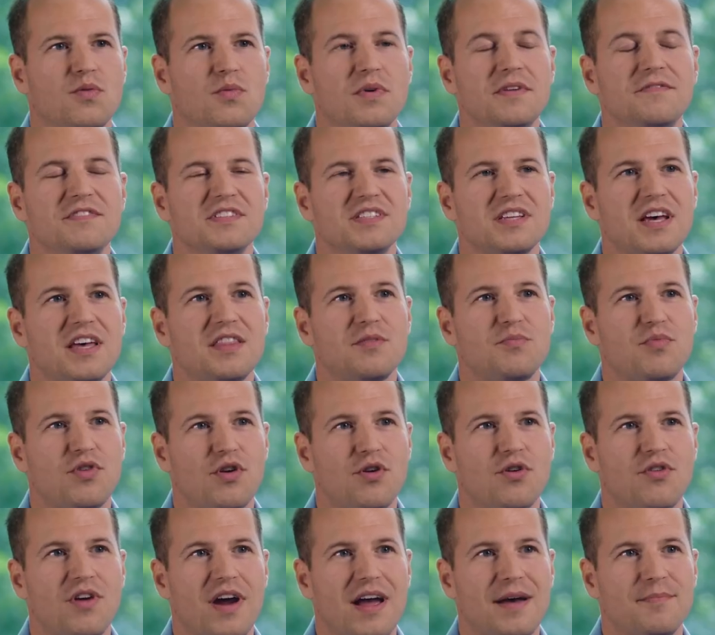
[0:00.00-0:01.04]
We've designed the
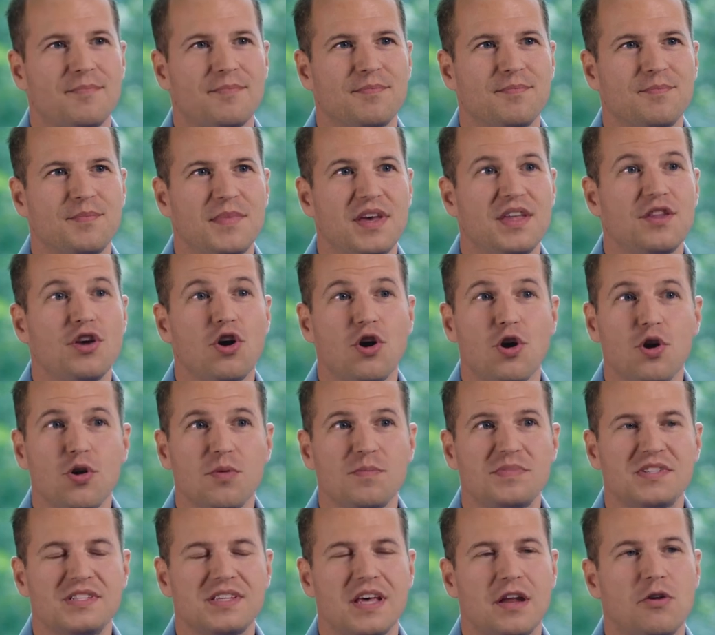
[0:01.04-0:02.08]
program in the
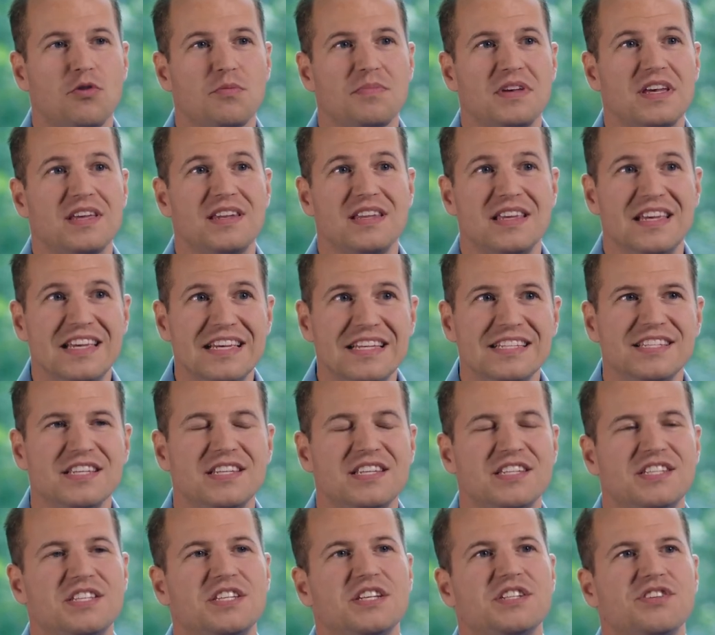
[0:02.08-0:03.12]
hopes that it will be an easy
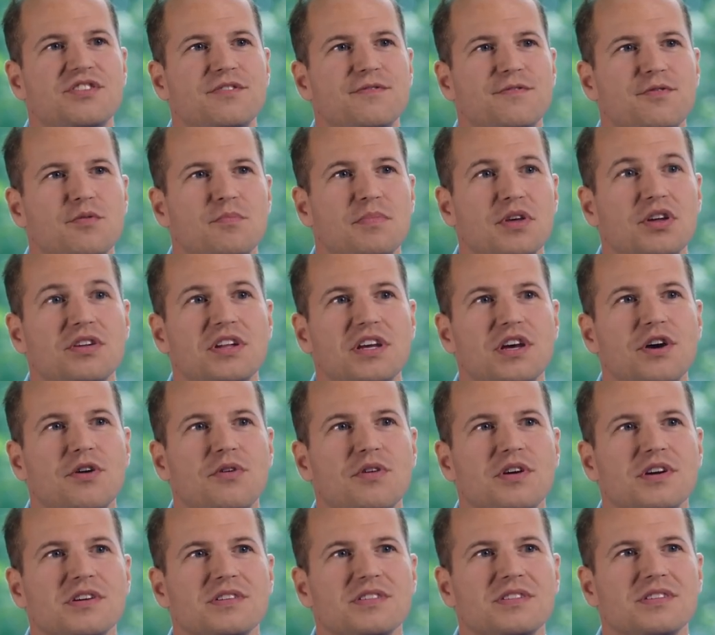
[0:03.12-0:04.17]
decision for building
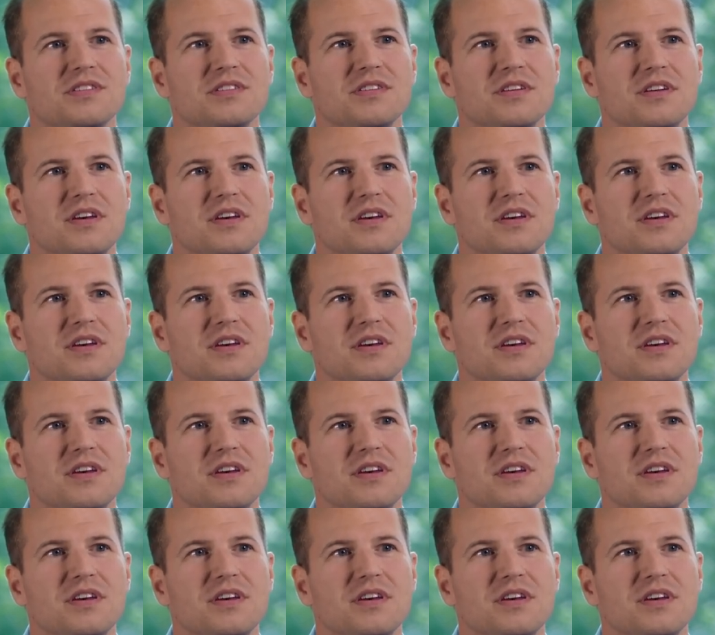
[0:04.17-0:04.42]
owners.